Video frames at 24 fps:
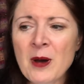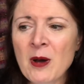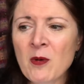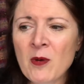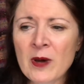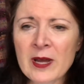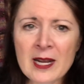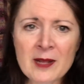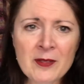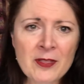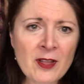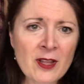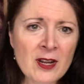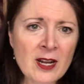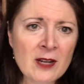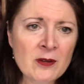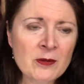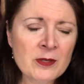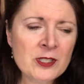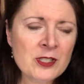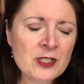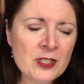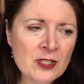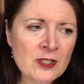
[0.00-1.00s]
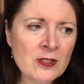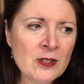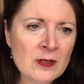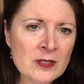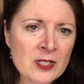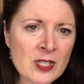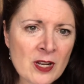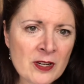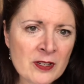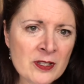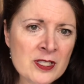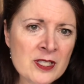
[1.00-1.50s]
But what I thought I would do,
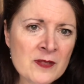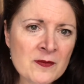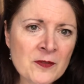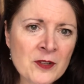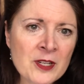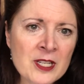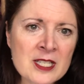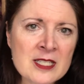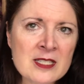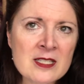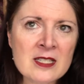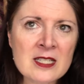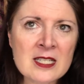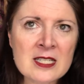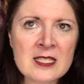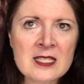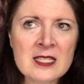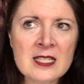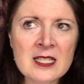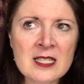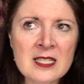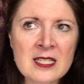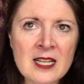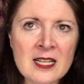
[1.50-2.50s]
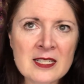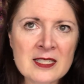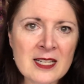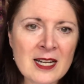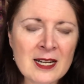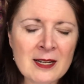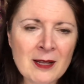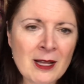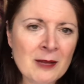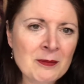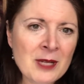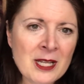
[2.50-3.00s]
I was talking to some friends, and they said, I
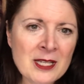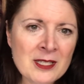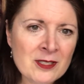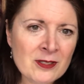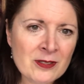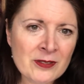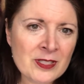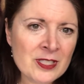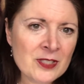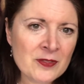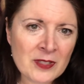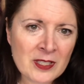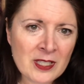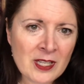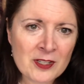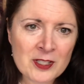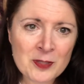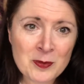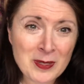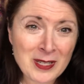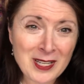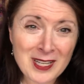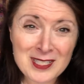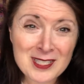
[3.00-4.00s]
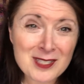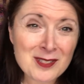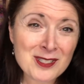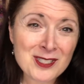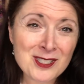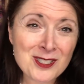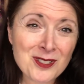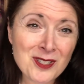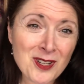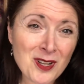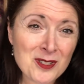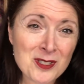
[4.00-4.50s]
said, I'm not doing these videos because
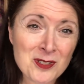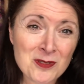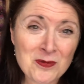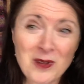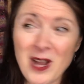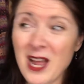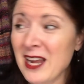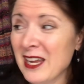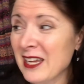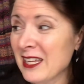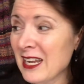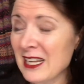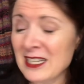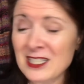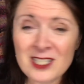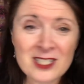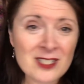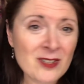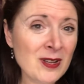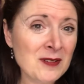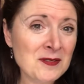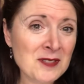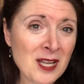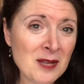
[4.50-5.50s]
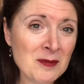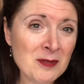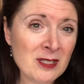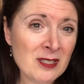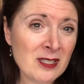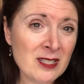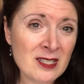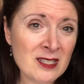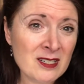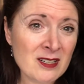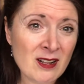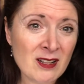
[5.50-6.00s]
the studio is a wreck, and I just don't have time
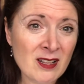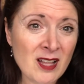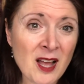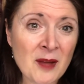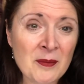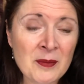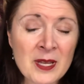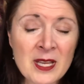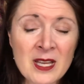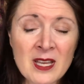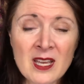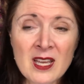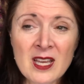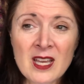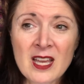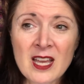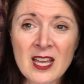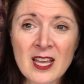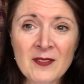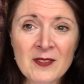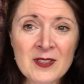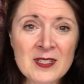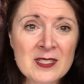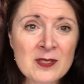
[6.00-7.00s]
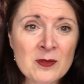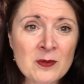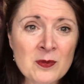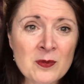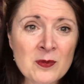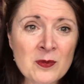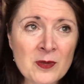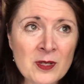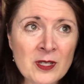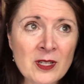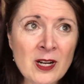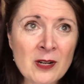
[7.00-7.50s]
to clean it all up. And they
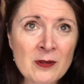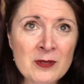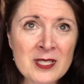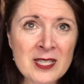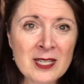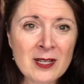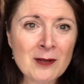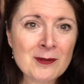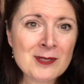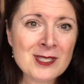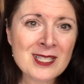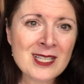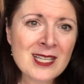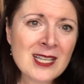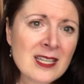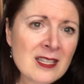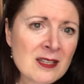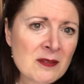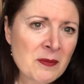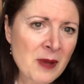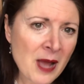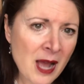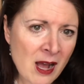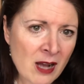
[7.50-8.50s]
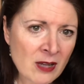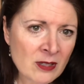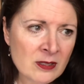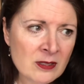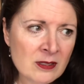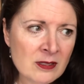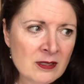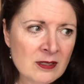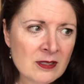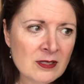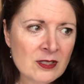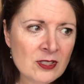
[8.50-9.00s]
said, you know, I was saying I was thinking
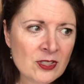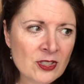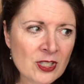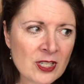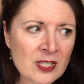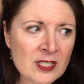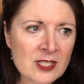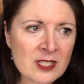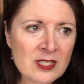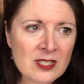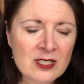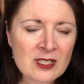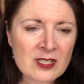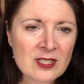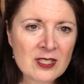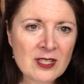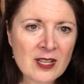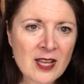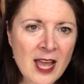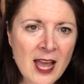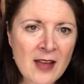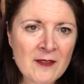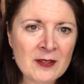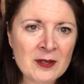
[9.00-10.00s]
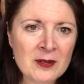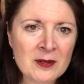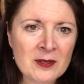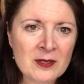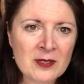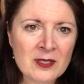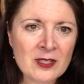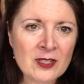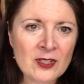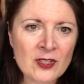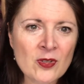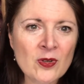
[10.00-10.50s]
about just
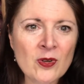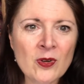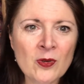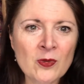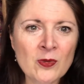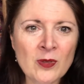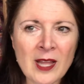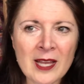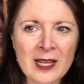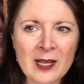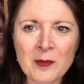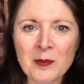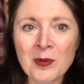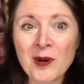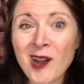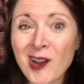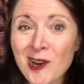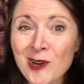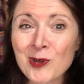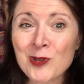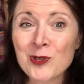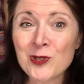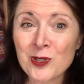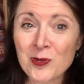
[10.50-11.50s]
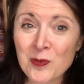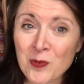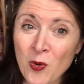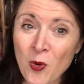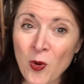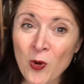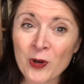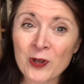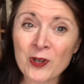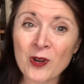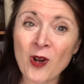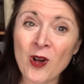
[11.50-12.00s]
having you do a, like a progress
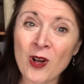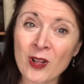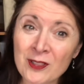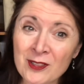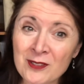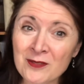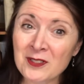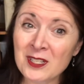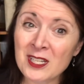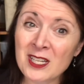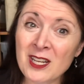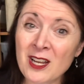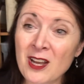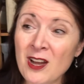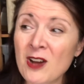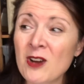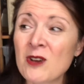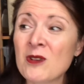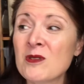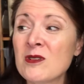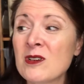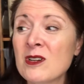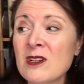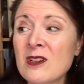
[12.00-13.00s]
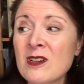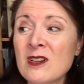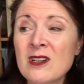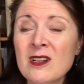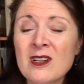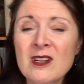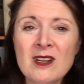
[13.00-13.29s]
report on the video